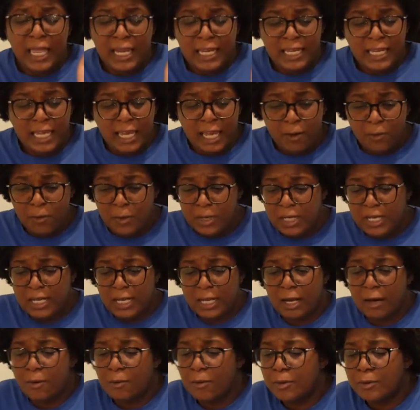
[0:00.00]
Darren,
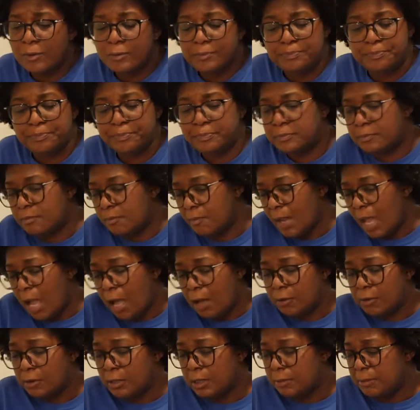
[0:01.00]
Daryl. I
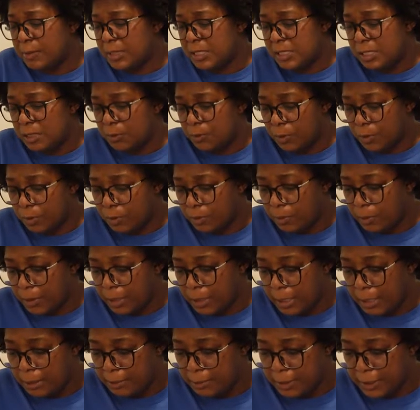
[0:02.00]
don't know. Let me see real
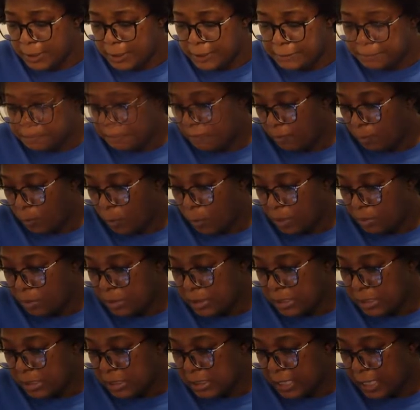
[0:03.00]
quick. Hold up. What
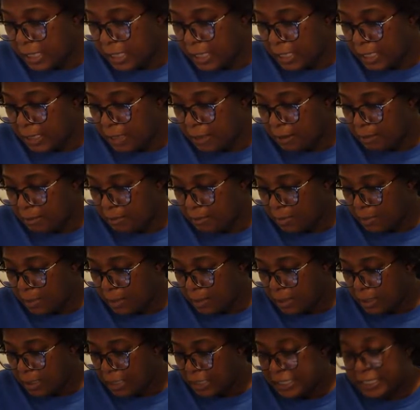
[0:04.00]
was his name?
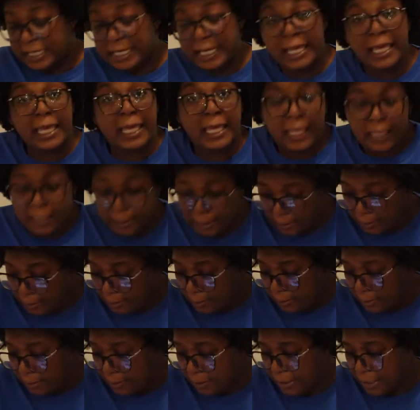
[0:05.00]

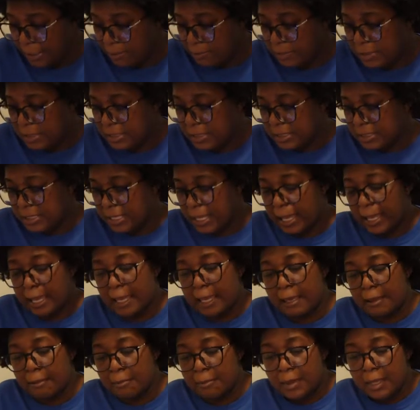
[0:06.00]
Dean. That was his
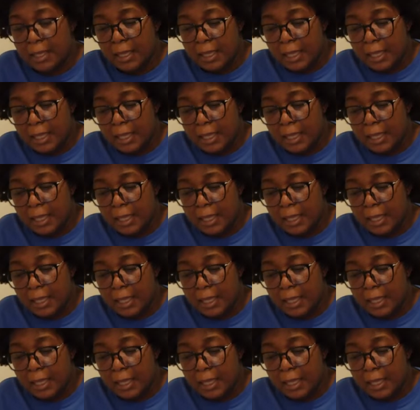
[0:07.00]
name.